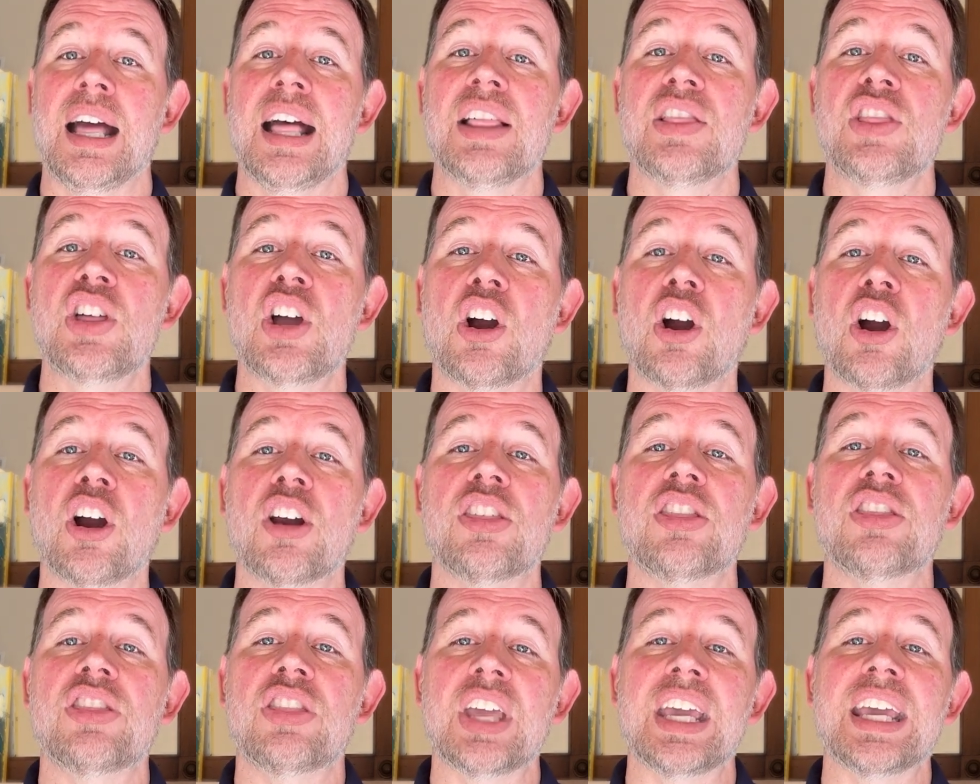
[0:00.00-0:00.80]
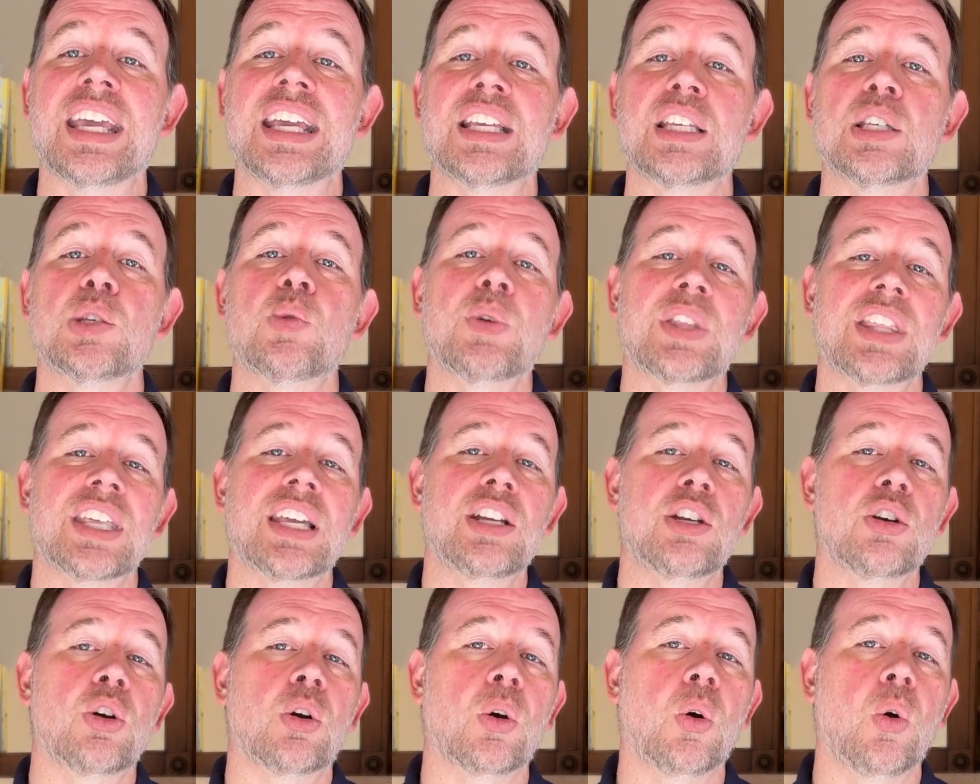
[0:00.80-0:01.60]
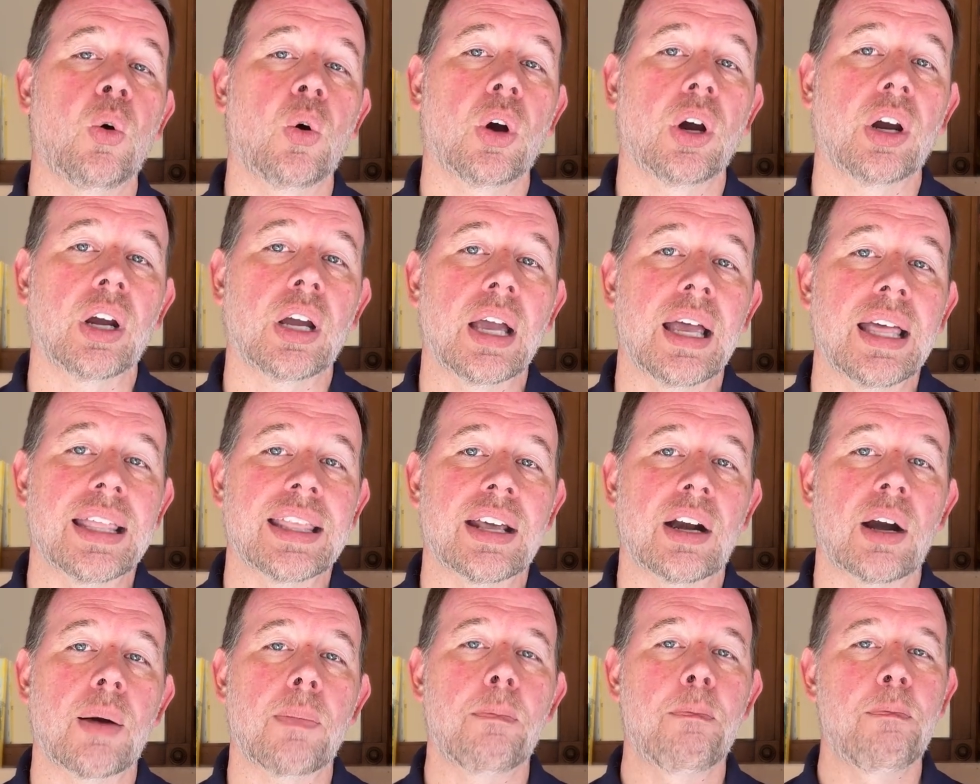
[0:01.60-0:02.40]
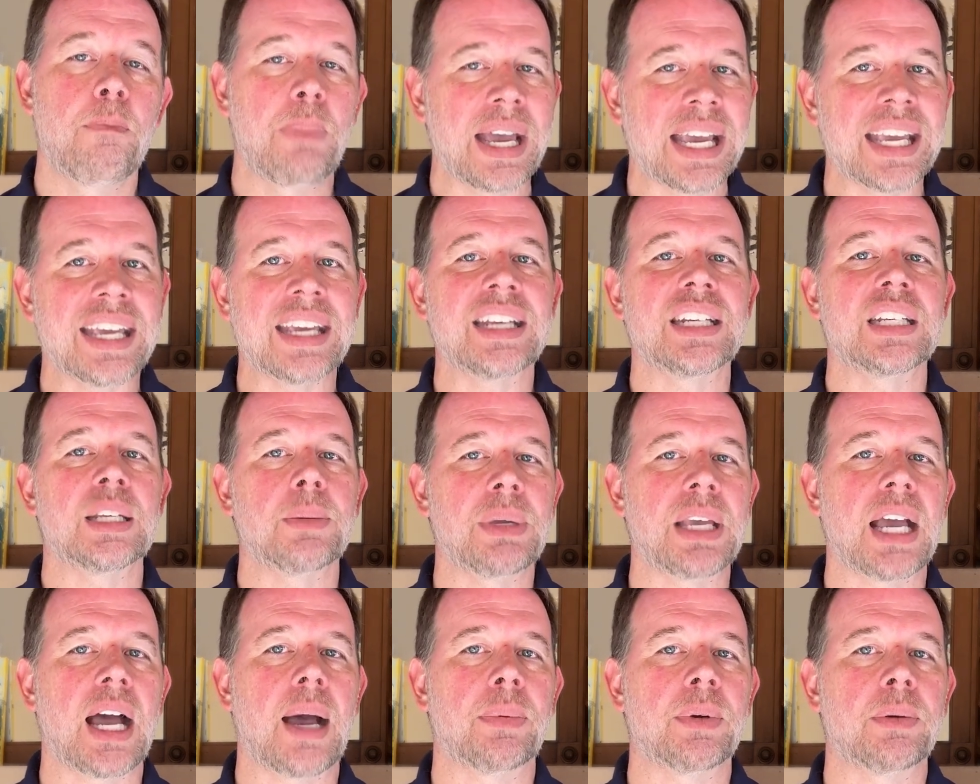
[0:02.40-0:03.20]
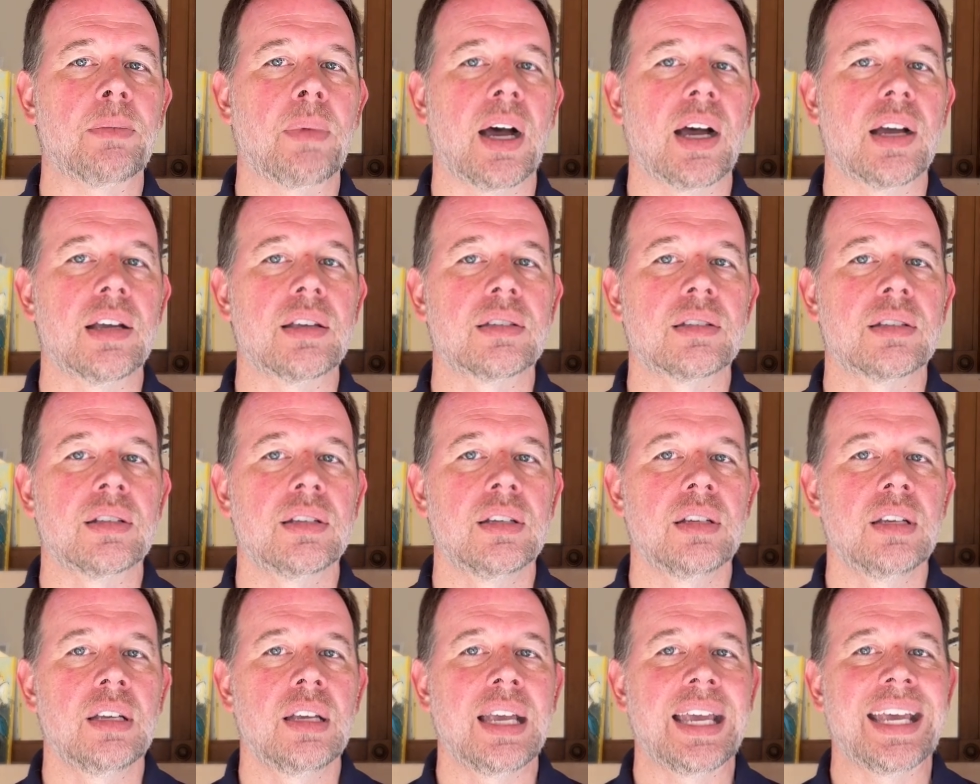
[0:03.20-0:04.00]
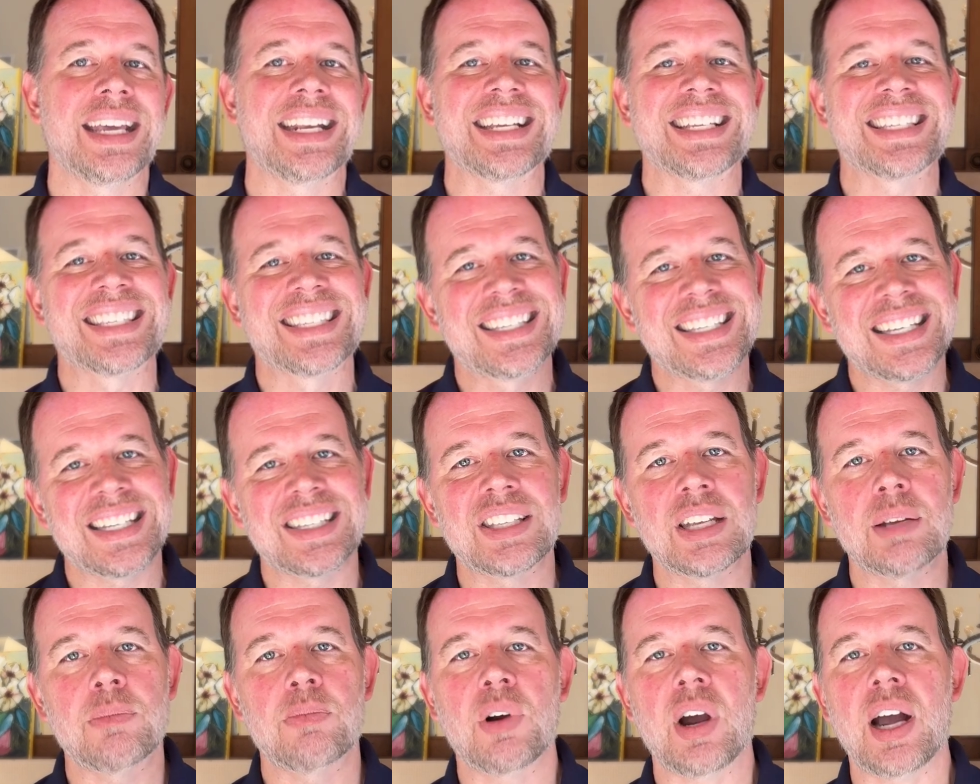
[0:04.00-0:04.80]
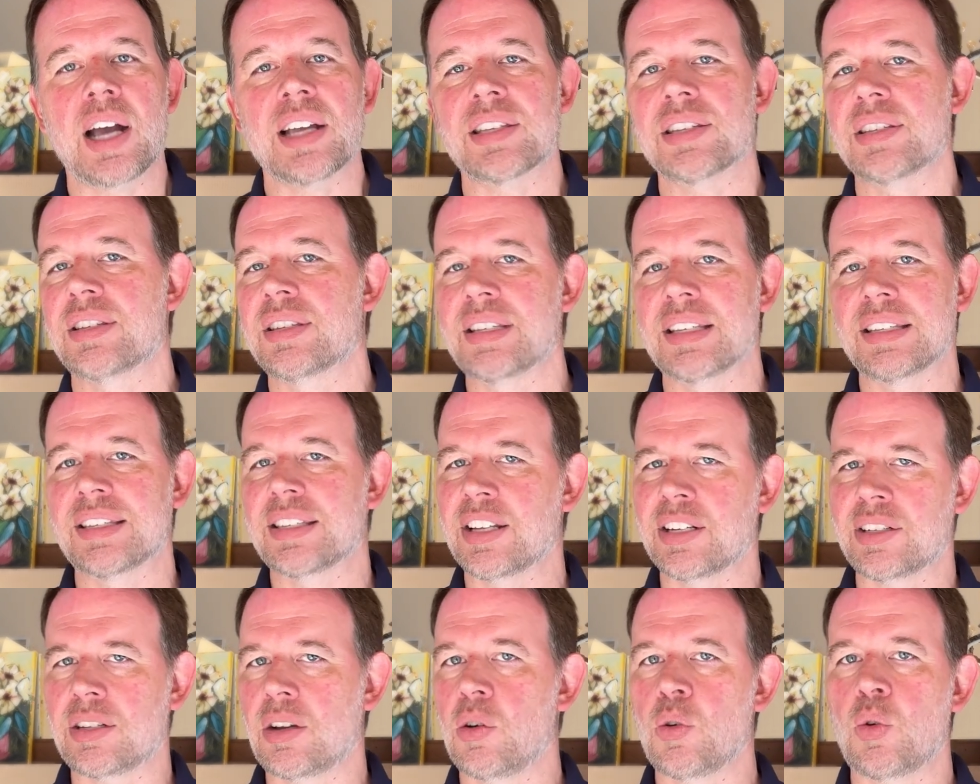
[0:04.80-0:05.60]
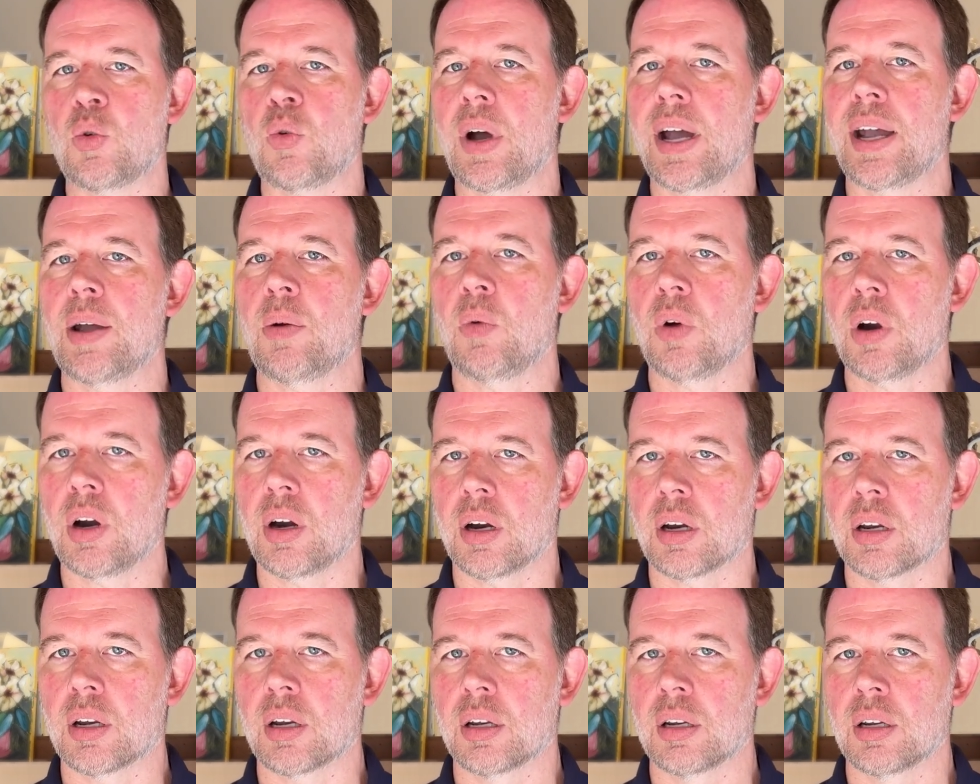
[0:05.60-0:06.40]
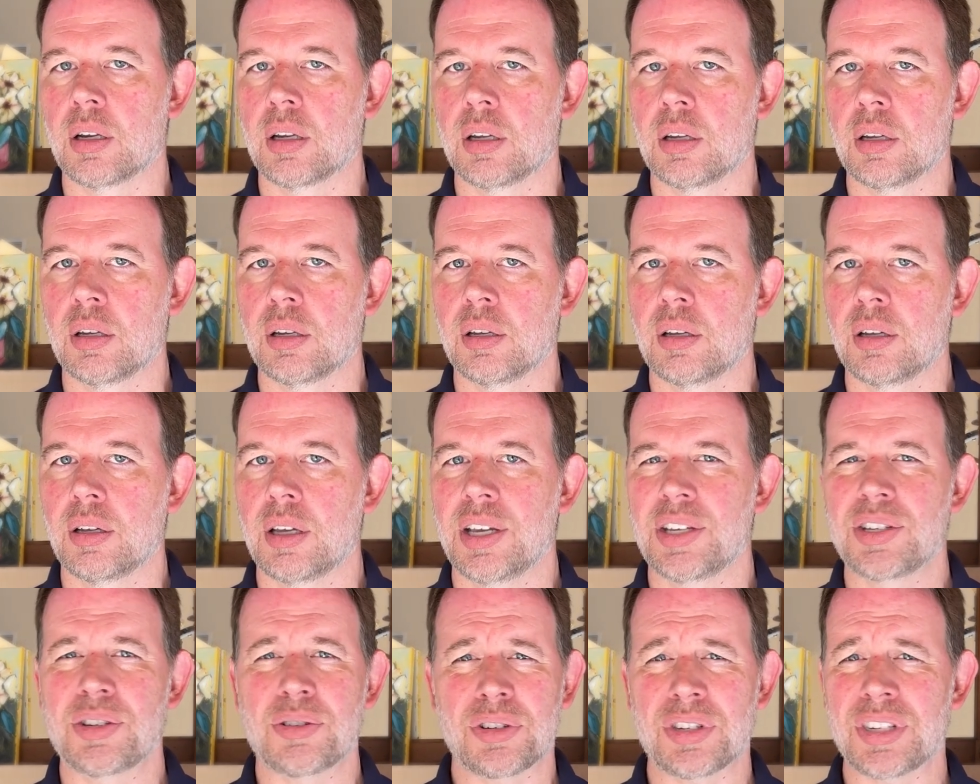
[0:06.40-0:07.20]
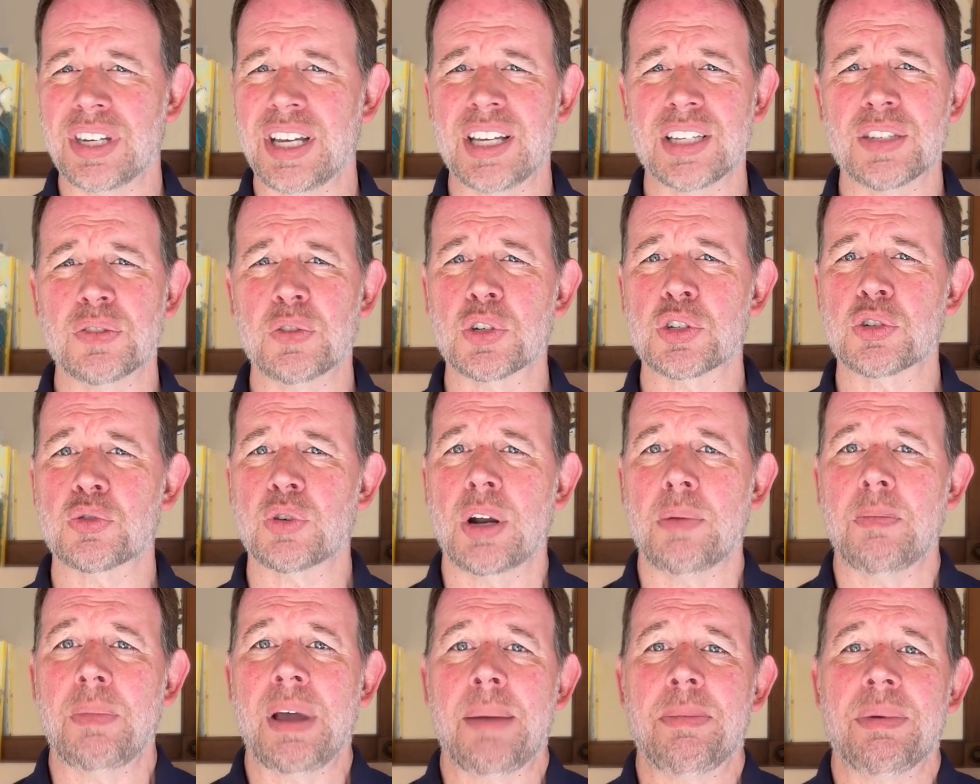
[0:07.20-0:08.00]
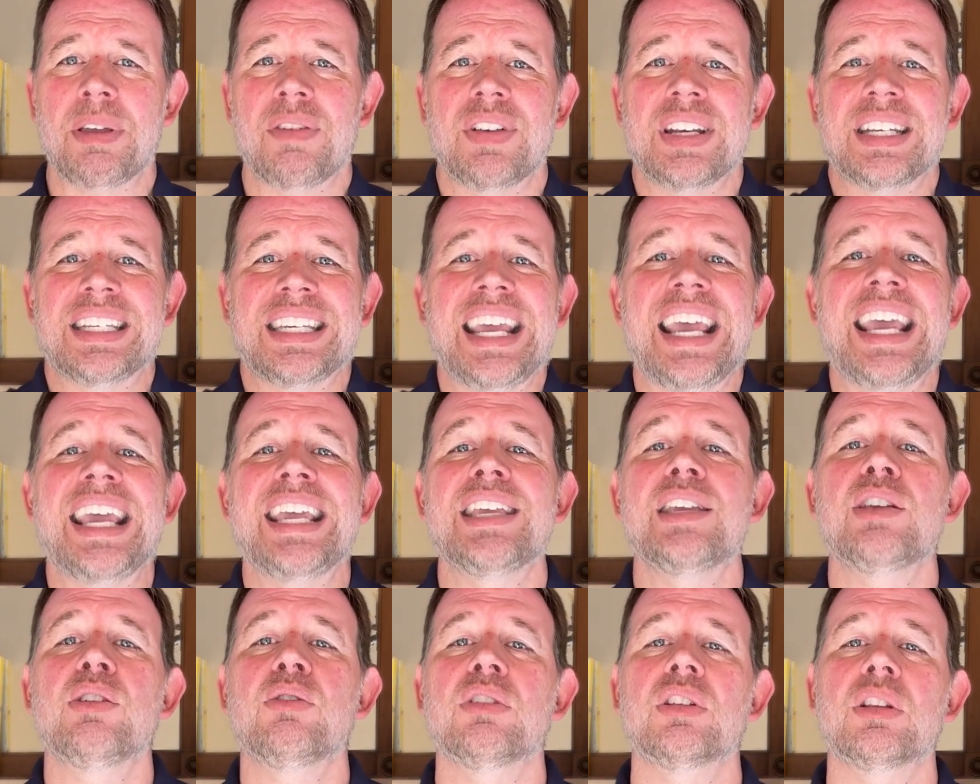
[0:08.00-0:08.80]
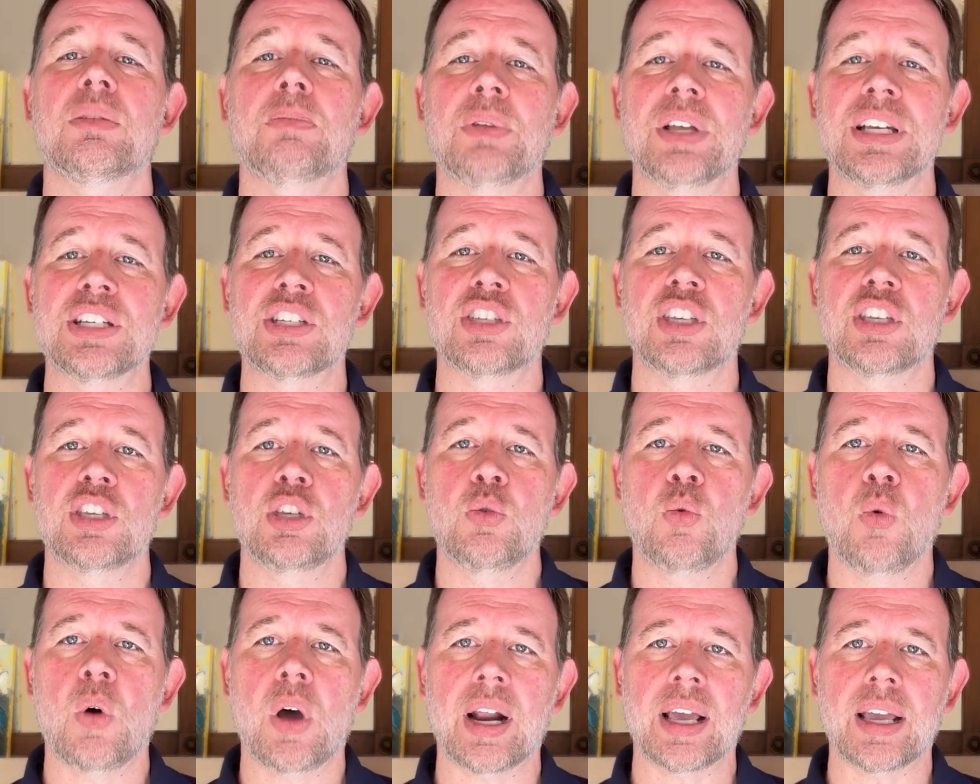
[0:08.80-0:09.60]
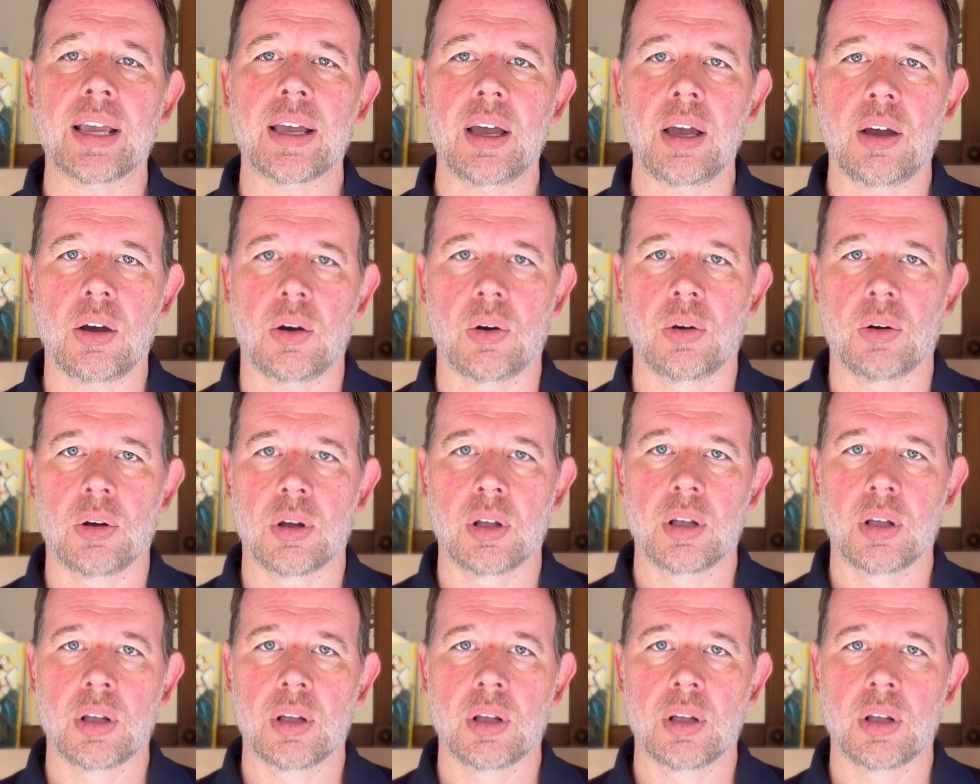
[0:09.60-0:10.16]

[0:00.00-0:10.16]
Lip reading: There are things within your org that are begging to be optimized and existing processes that don't quite work. Is your Salesforce roadmap even taking you to the place that you want to go?